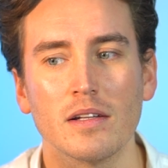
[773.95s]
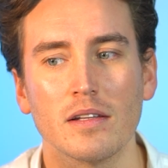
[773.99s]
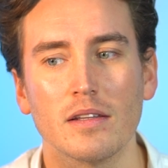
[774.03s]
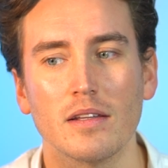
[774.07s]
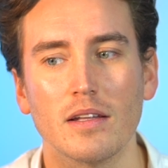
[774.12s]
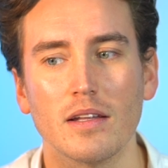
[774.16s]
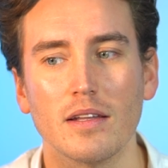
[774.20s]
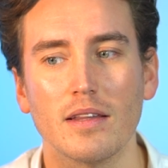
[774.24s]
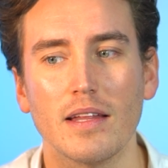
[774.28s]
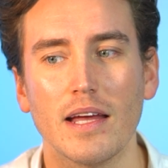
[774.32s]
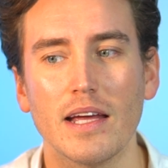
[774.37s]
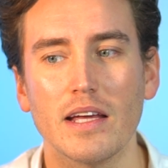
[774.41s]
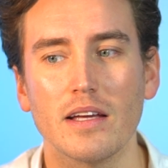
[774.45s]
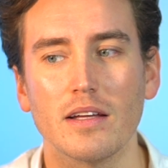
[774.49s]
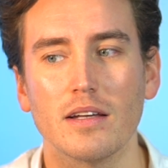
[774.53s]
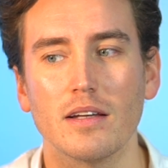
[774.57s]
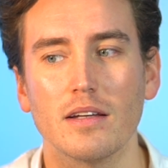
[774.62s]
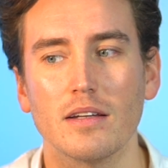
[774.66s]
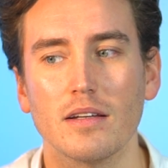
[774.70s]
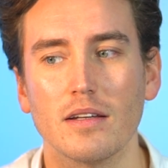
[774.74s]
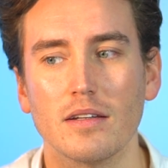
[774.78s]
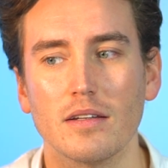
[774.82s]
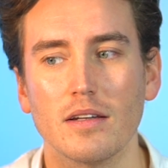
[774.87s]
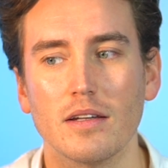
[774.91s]
that they
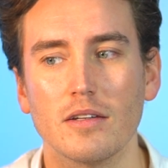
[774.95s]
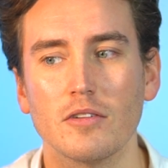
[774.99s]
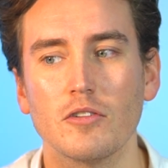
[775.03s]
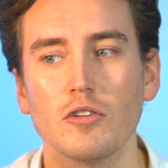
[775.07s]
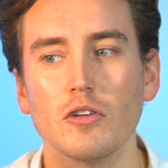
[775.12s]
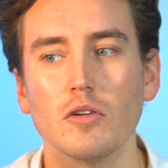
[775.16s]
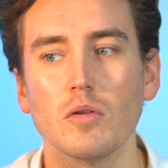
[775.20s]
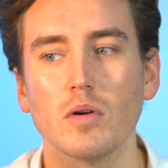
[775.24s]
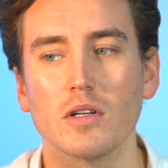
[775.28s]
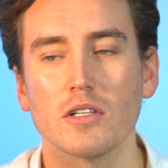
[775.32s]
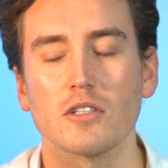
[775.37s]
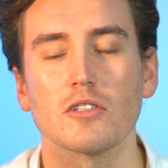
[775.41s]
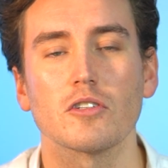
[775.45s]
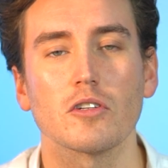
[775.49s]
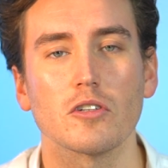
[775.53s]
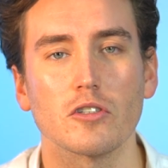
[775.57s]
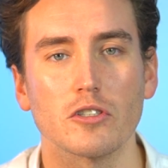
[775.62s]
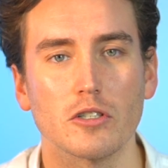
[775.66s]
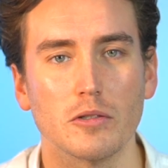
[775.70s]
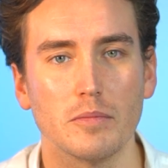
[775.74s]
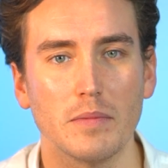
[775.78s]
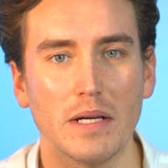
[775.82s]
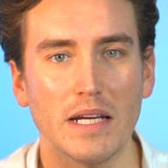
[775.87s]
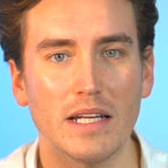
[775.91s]
can do on
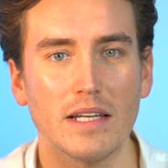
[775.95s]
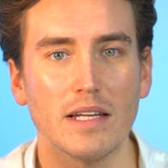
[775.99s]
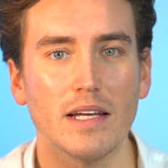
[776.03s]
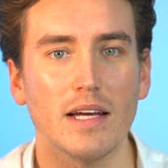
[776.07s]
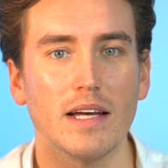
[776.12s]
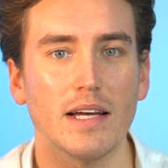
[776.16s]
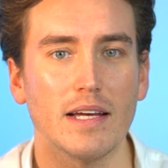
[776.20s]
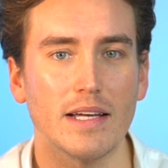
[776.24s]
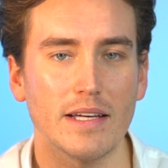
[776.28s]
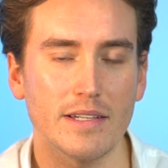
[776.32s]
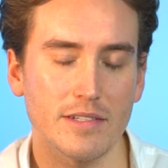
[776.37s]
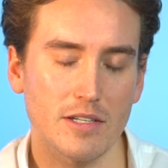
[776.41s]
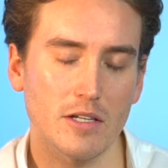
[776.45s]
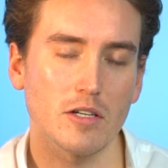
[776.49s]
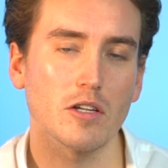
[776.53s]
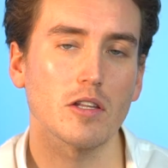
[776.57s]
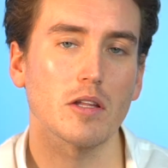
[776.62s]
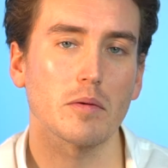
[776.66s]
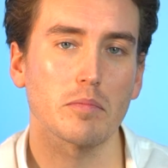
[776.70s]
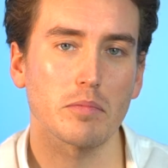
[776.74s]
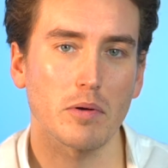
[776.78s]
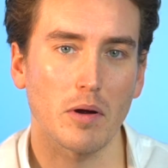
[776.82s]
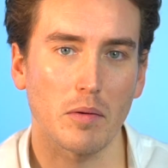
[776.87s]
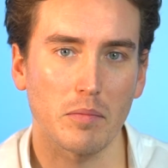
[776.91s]
social media is
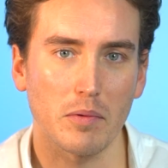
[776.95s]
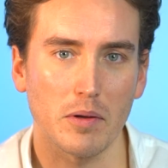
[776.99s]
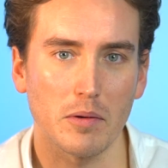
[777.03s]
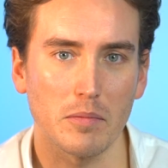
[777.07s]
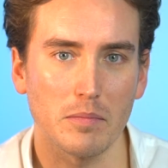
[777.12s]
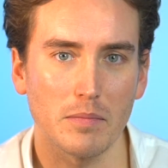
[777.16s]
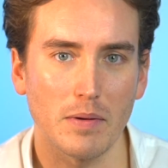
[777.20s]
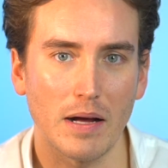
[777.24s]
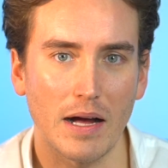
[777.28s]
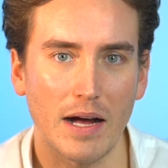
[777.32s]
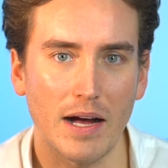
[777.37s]
another problem